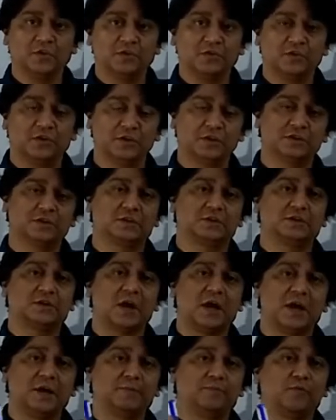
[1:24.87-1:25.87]
This
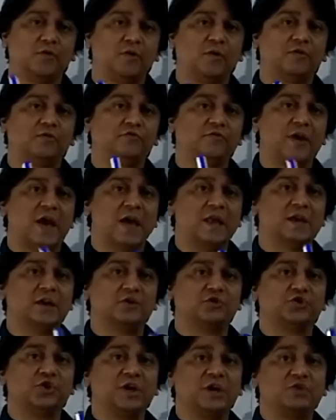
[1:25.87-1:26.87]
type of
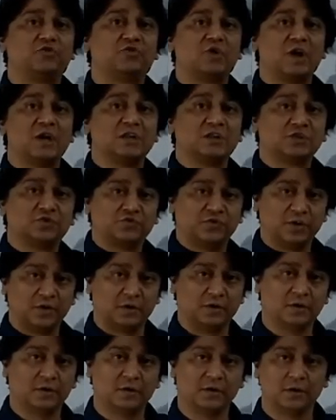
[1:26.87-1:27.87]
energy
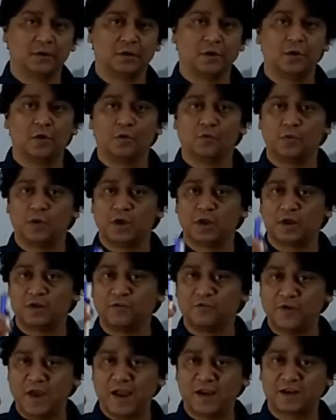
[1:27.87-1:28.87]
transfer, where
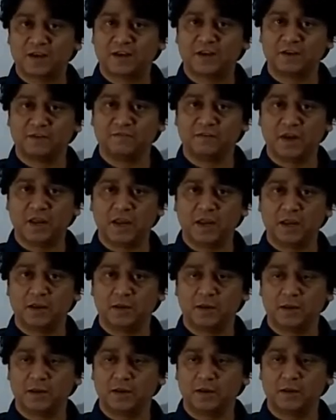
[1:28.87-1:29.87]

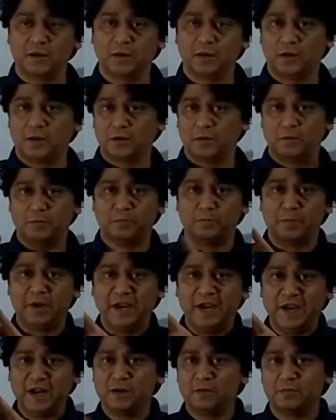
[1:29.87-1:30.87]
effectively
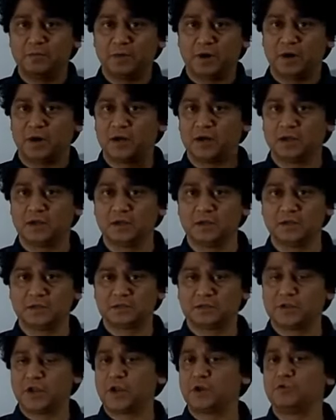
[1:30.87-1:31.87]
medium
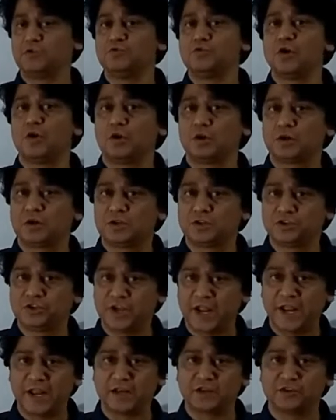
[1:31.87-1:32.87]
particles, they do not
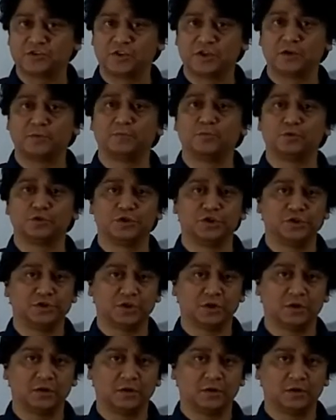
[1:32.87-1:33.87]
change their
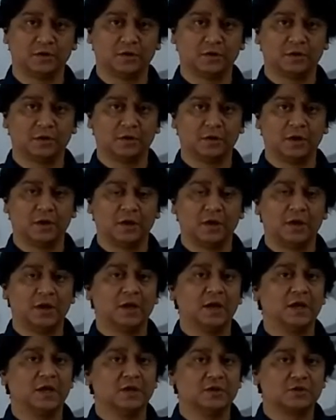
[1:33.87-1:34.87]
position,
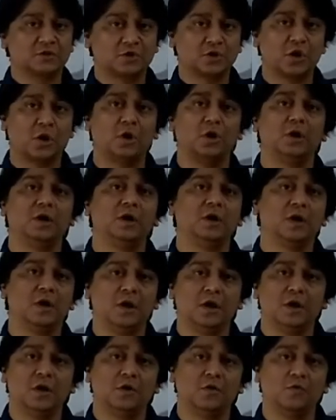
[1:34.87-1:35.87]
is called
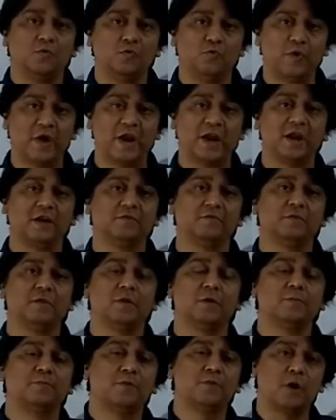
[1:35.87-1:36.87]
wave
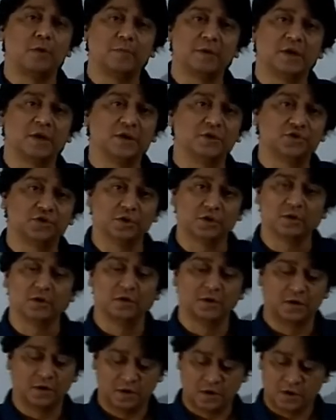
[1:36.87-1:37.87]
propagation.
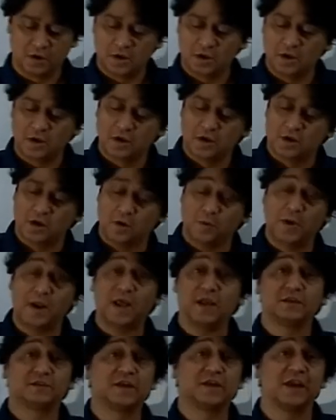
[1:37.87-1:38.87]
Now, when
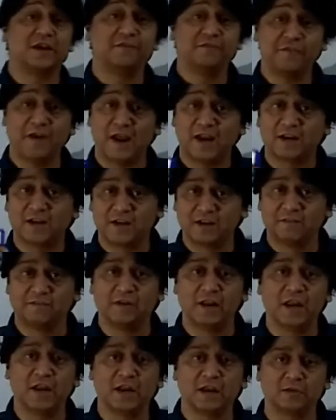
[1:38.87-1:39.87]
I say
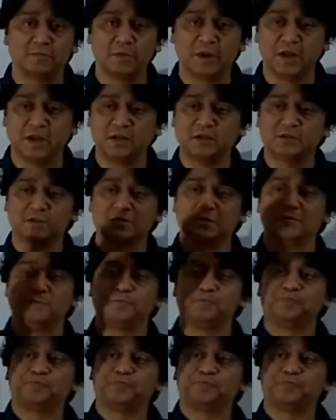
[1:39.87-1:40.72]
effectively, it means